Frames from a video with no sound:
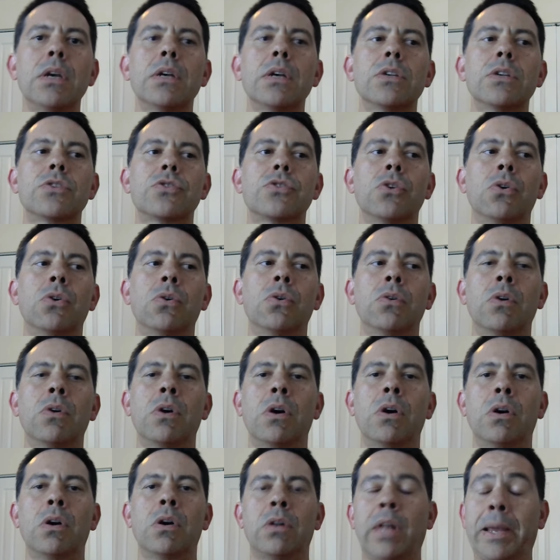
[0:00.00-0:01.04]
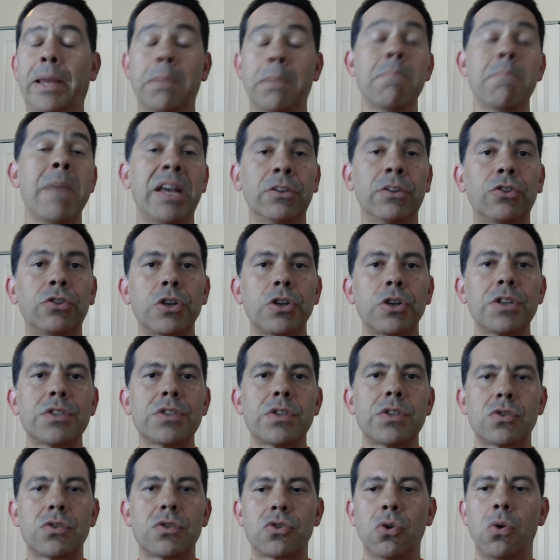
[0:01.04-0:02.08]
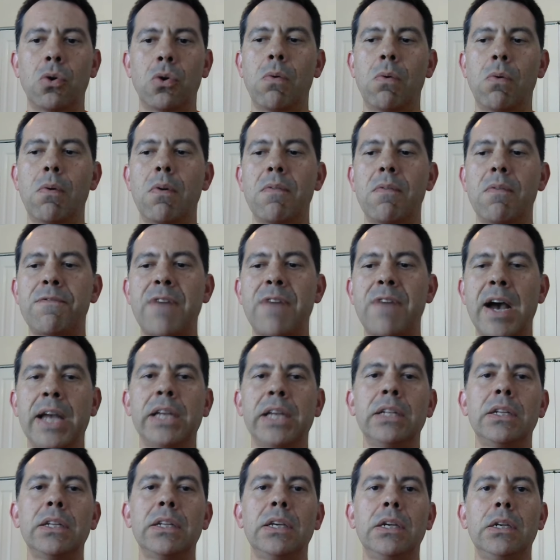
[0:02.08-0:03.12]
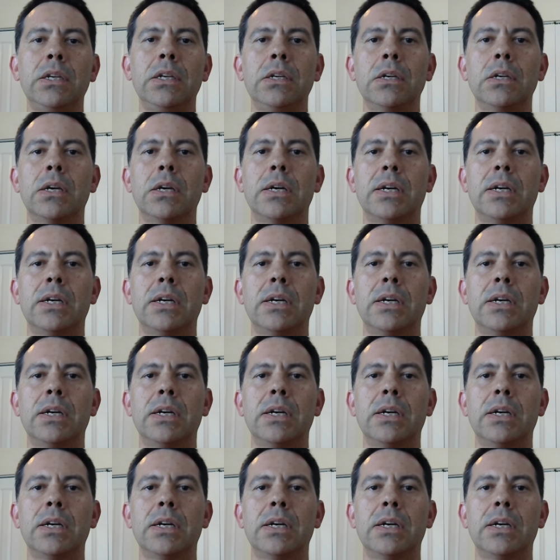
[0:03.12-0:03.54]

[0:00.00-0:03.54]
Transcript: so uh, like mentors so finding